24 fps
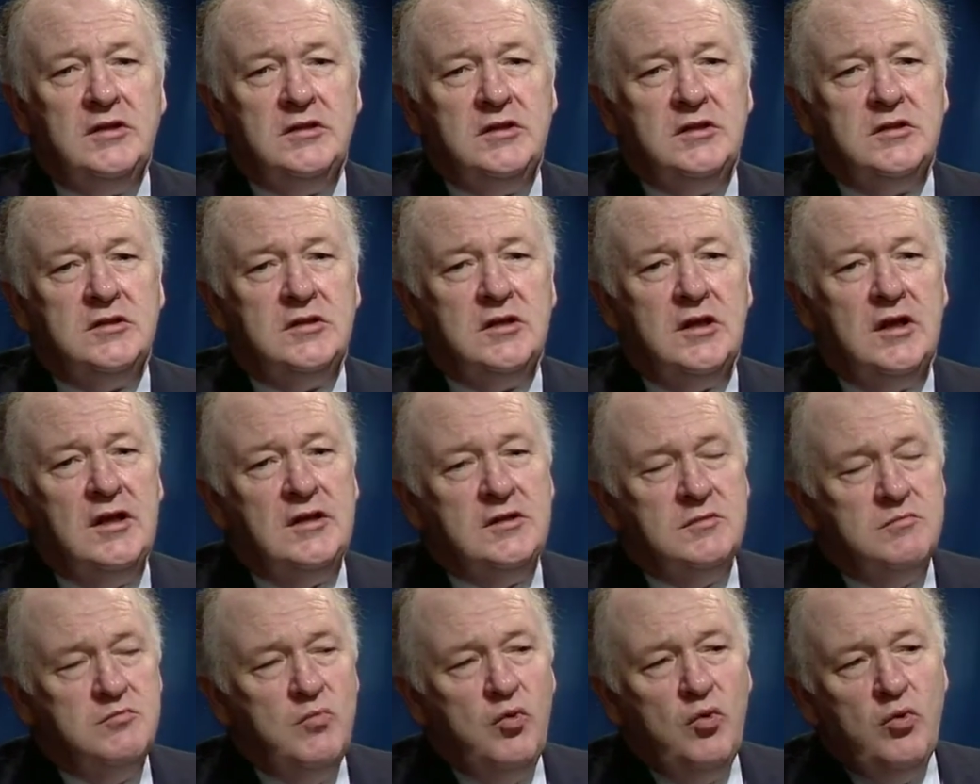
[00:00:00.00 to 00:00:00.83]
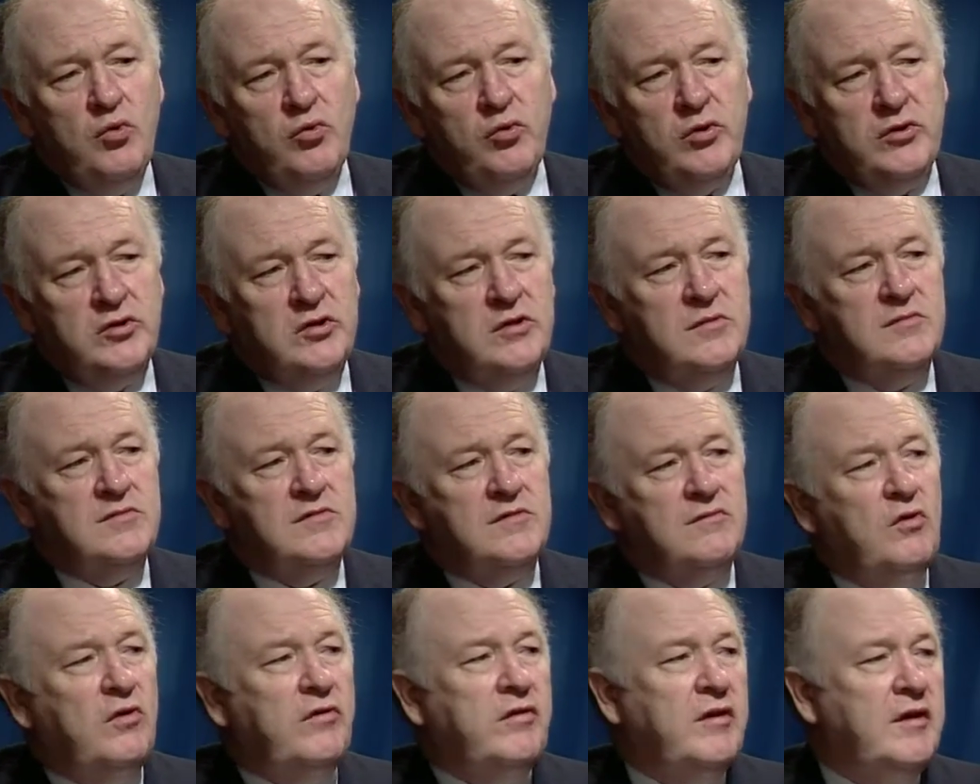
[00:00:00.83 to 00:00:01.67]
it's more in terms
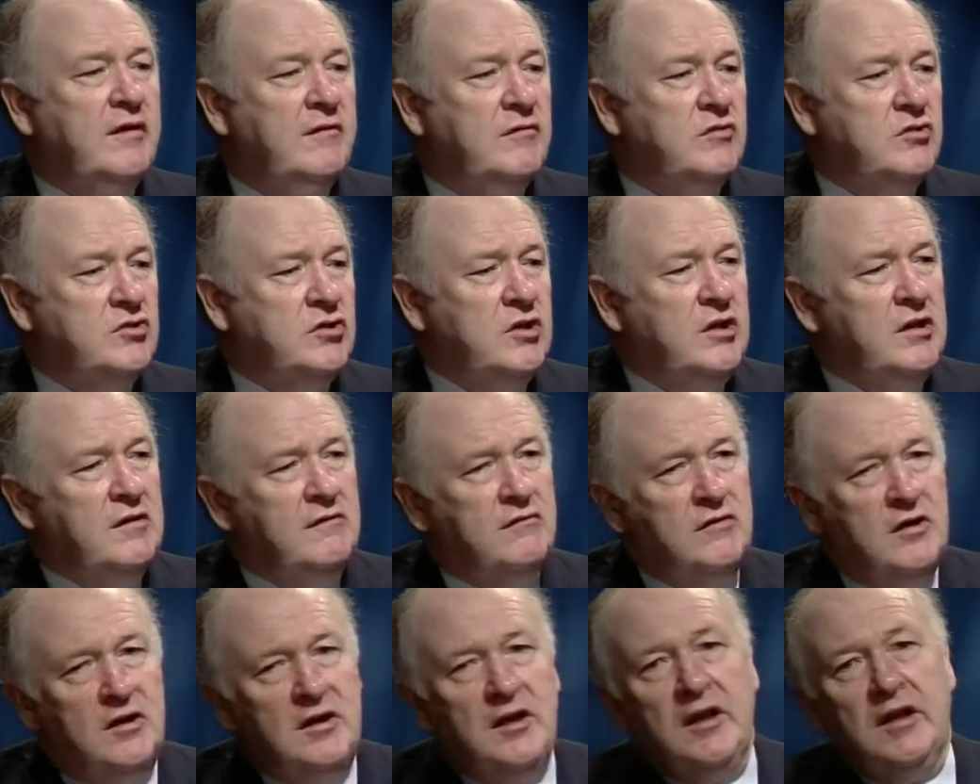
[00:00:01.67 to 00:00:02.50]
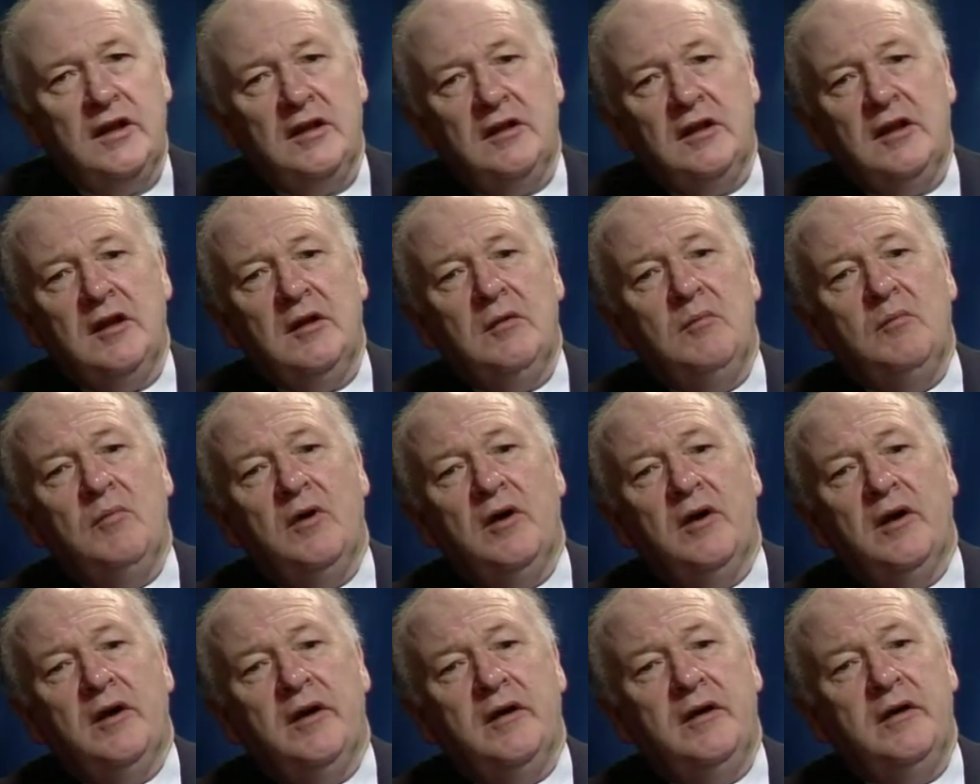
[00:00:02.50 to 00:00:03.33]
of what they've achieved to date than
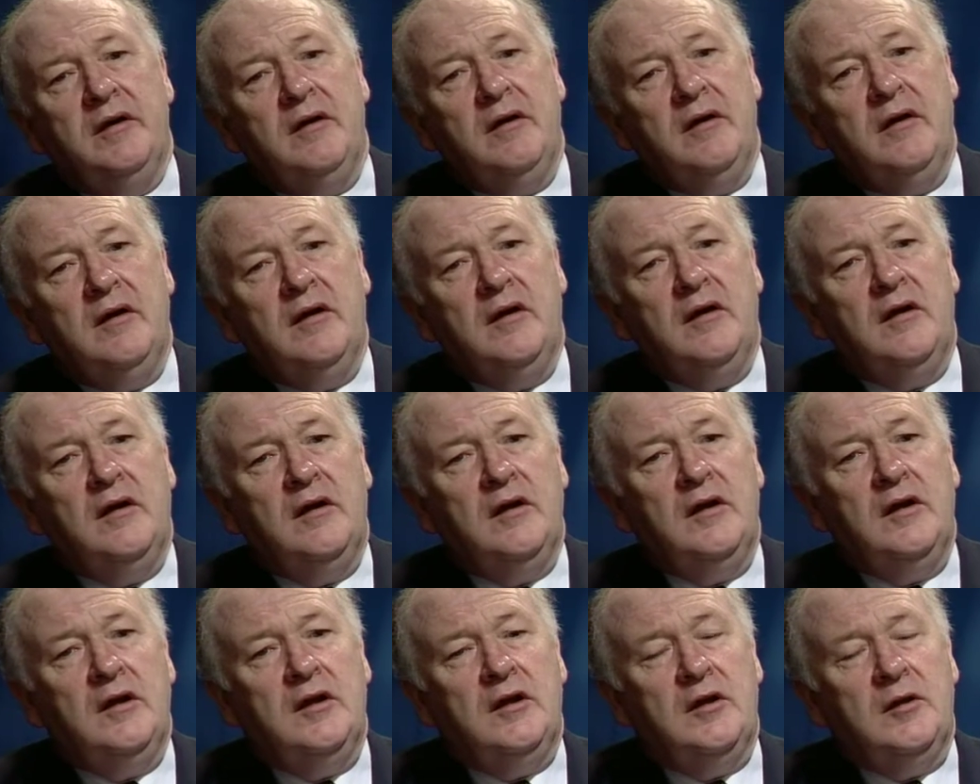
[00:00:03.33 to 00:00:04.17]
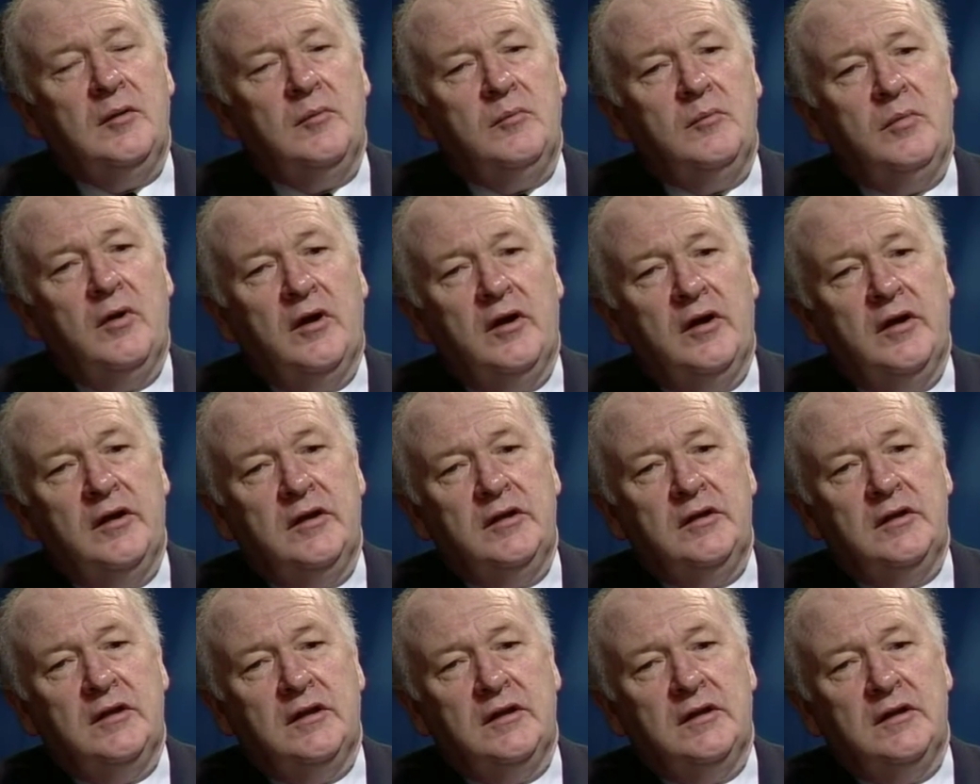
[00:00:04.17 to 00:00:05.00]
by
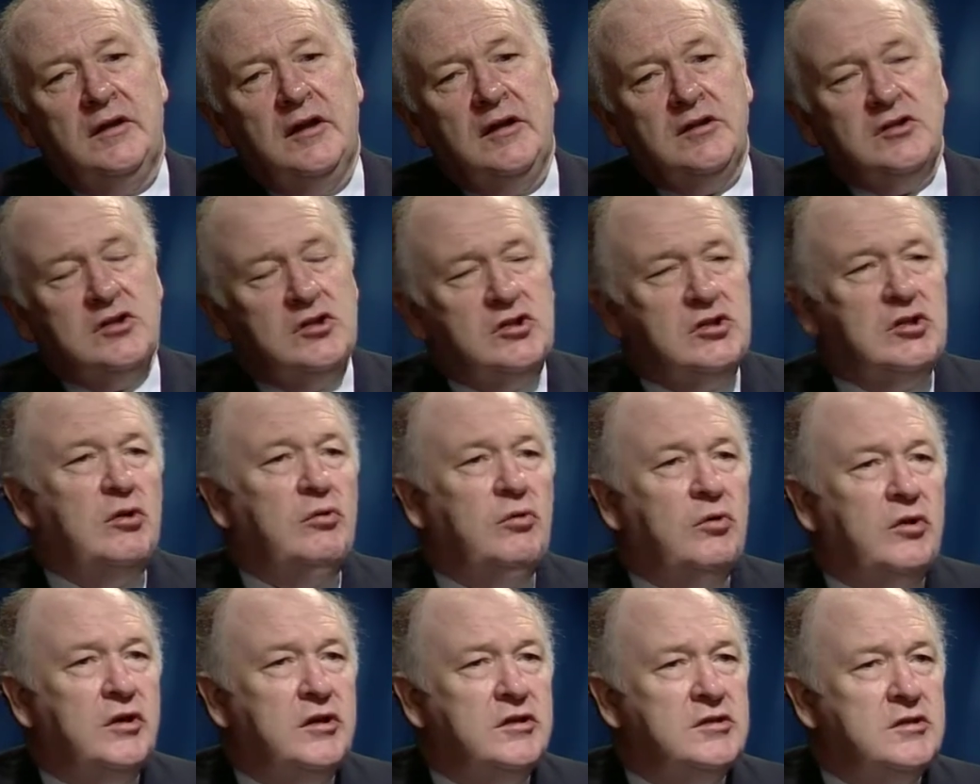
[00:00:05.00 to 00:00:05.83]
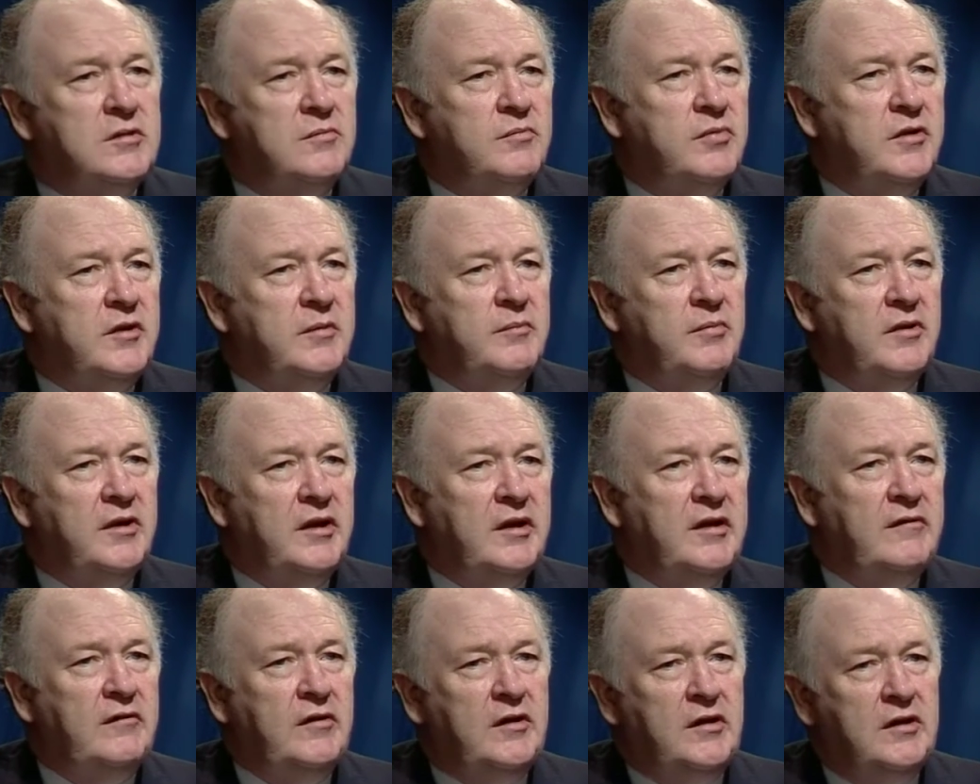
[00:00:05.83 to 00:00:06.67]
necessarily simply
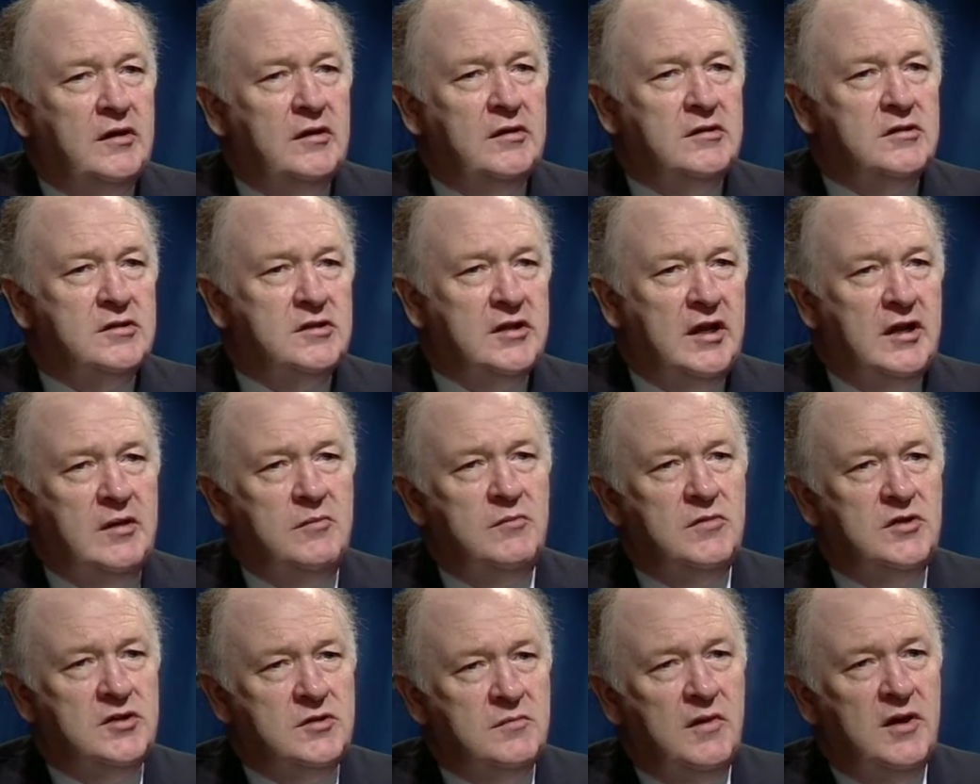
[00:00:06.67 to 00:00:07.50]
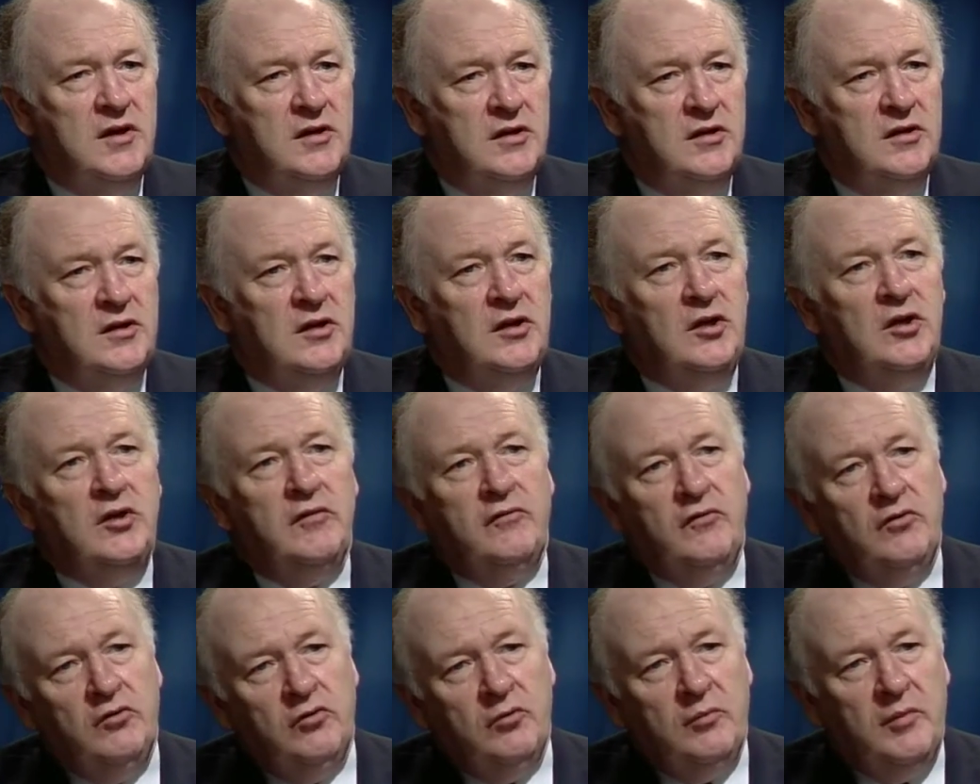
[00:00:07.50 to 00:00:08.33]
believing statements made in an
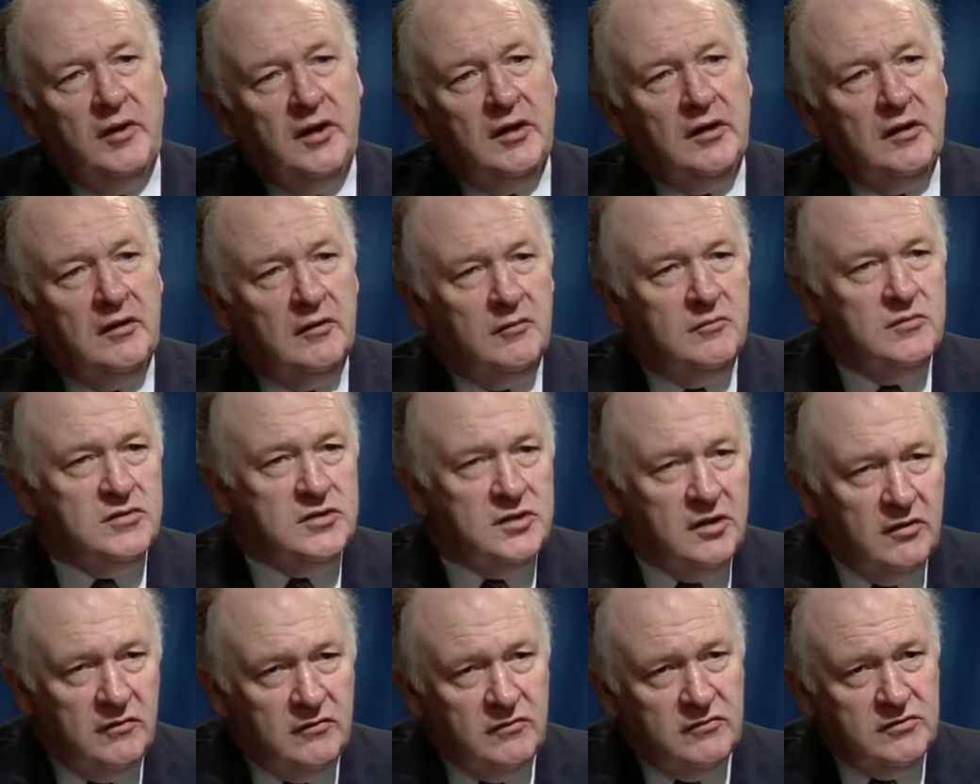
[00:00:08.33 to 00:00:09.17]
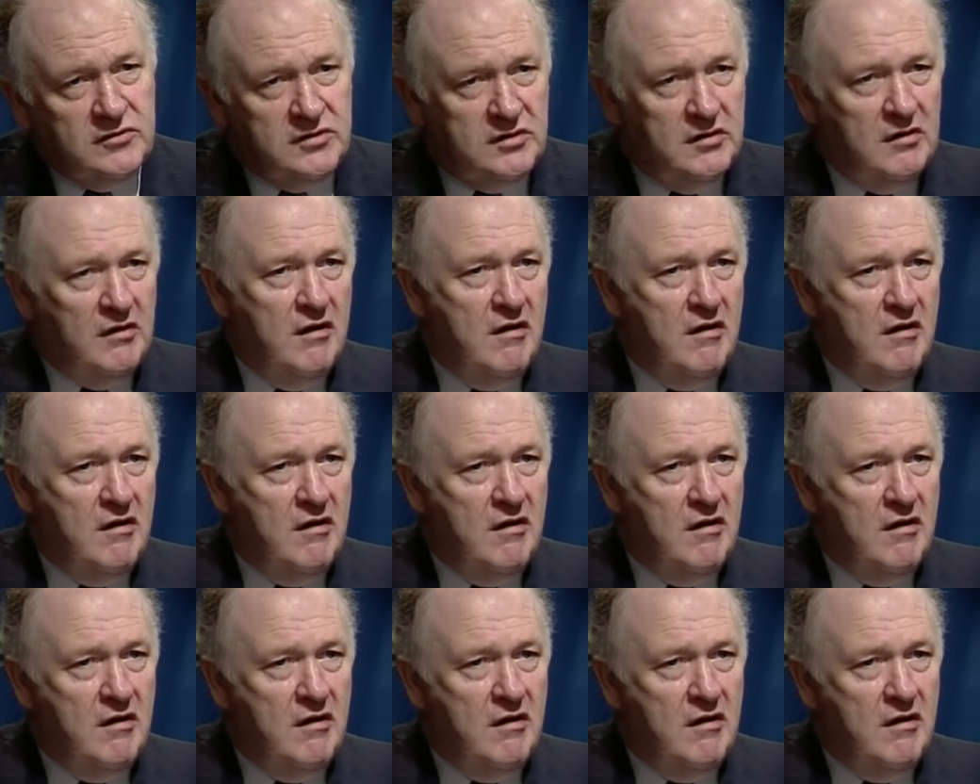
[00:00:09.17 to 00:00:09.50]
interview about themselves.